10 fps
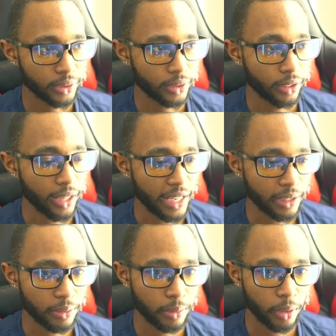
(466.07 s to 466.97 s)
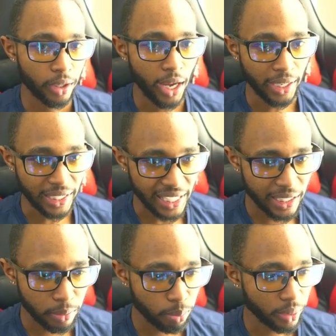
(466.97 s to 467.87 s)
Light,
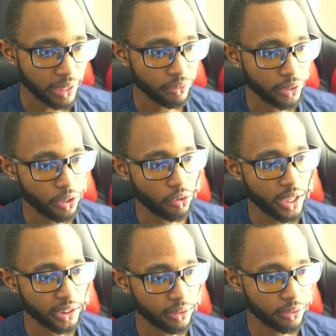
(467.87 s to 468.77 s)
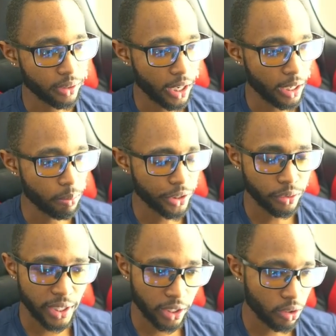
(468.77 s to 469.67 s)
again, playing very aggressive, but you
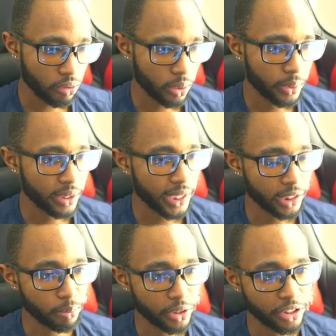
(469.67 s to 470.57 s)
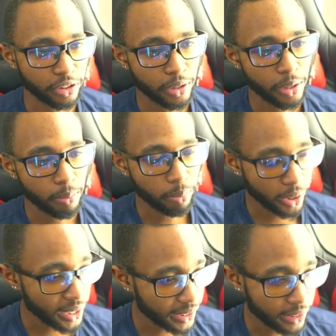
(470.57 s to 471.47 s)
can't go wrong with connecting the bushes,
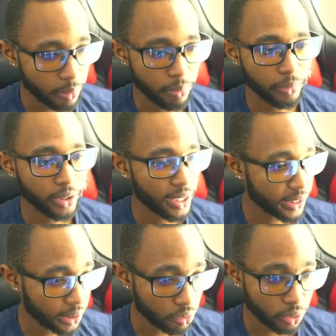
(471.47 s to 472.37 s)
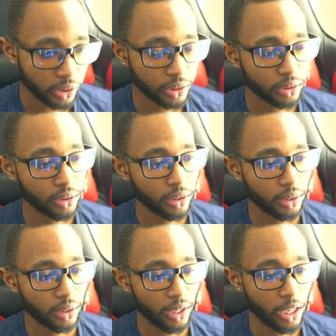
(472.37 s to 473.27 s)
connecting the rooks
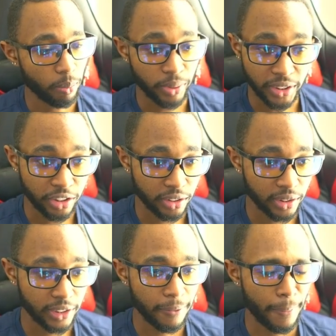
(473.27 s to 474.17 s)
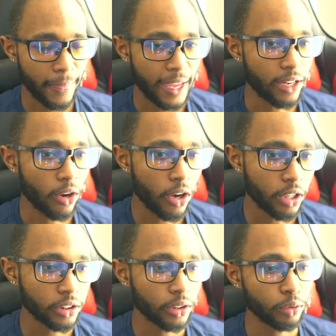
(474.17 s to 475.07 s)
positionally, and
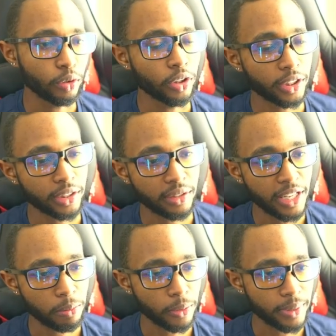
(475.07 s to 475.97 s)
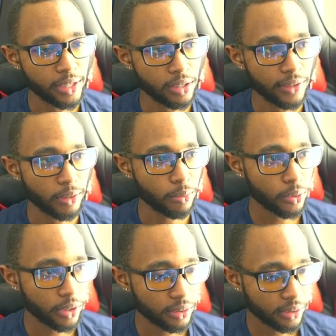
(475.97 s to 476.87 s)
also looking to take more pieces off the
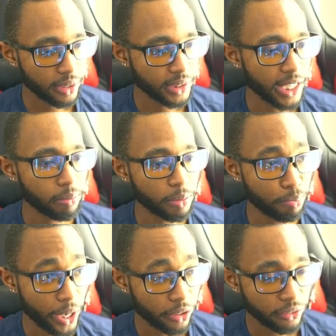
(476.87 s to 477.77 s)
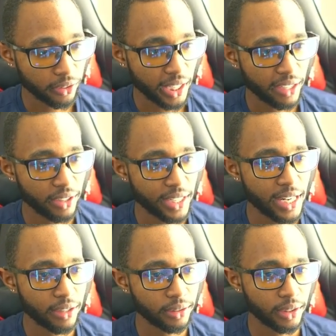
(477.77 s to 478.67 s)
board. That'd be better for Light right now.